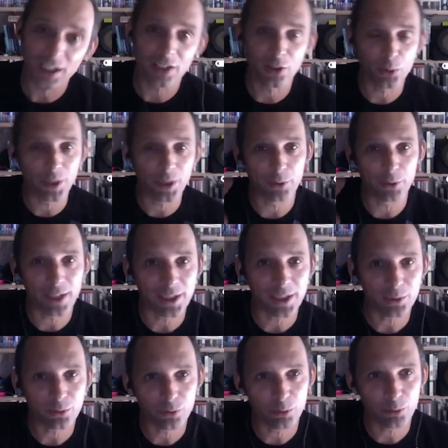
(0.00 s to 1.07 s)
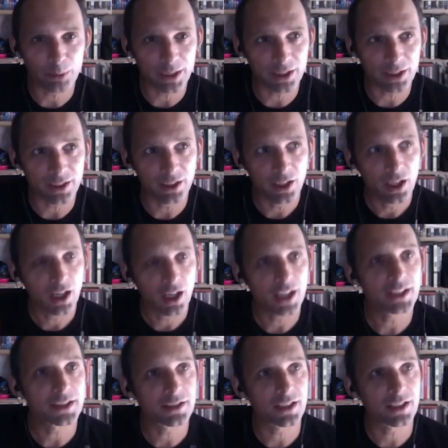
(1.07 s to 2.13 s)
the other way round for me. I
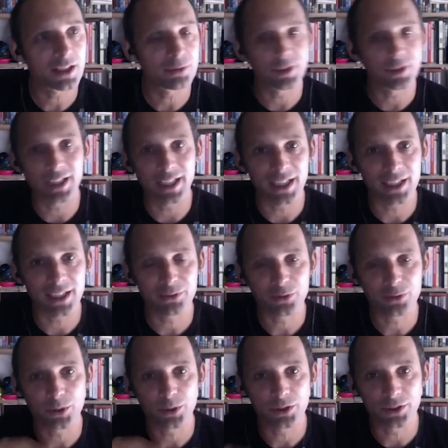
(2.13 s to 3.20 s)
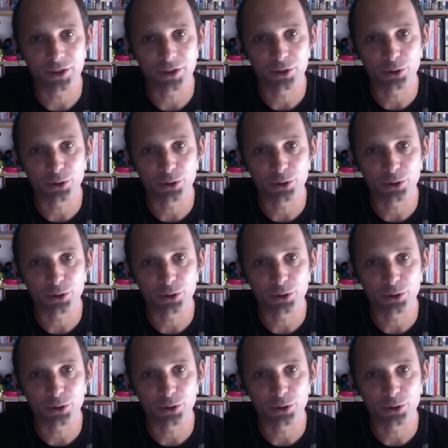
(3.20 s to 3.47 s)
discovered that afterwards, and a